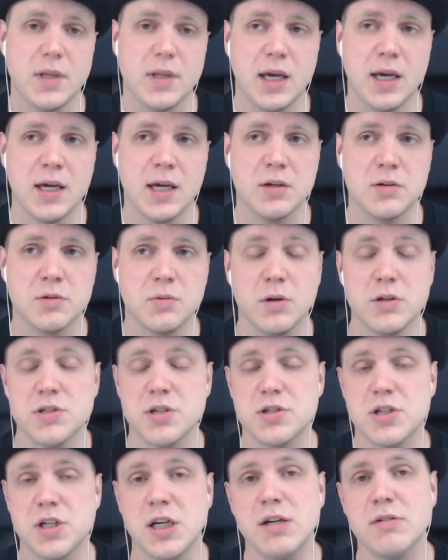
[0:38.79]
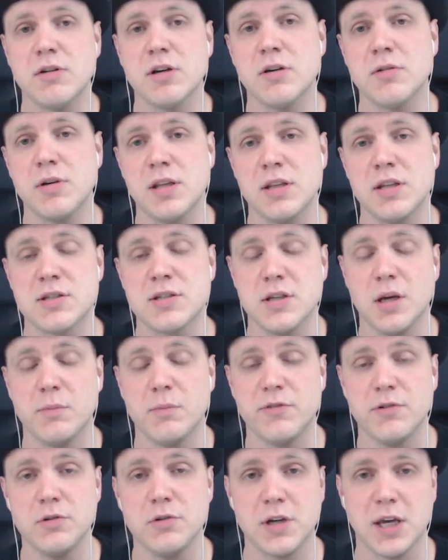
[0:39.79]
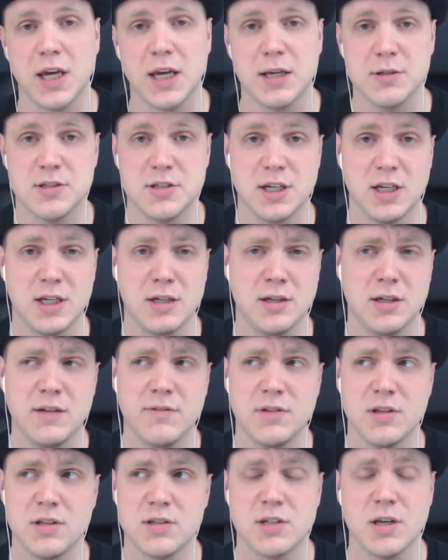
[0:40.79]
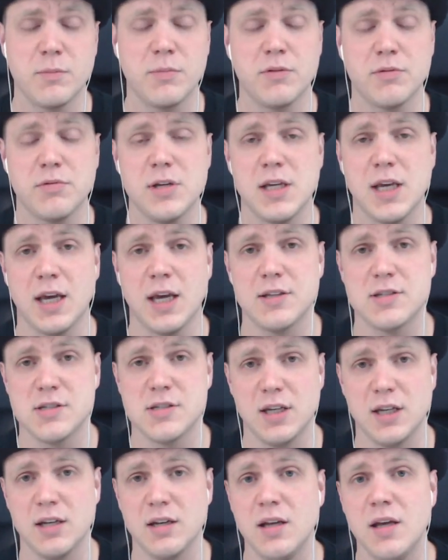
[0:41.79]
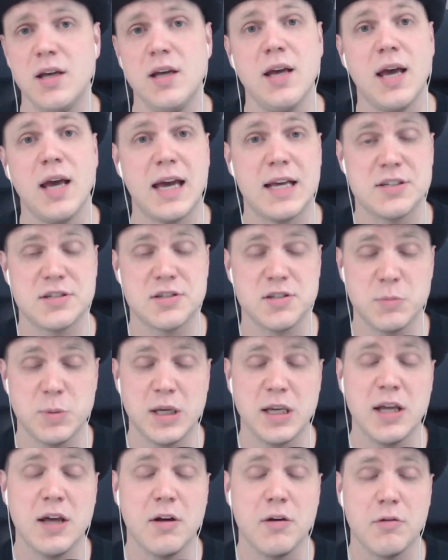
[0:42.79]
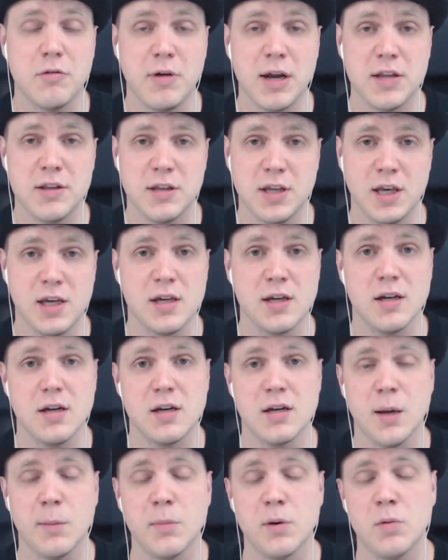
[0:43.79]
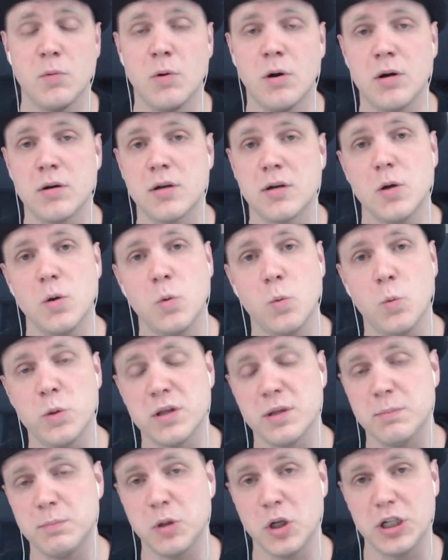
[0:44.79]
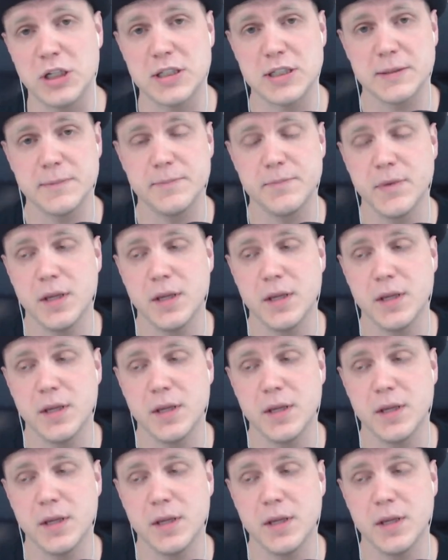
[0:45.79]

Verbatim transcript: And one such hero in the sub four K scene, and even the sub three K scene, has to be Wraith King number one with a bullet.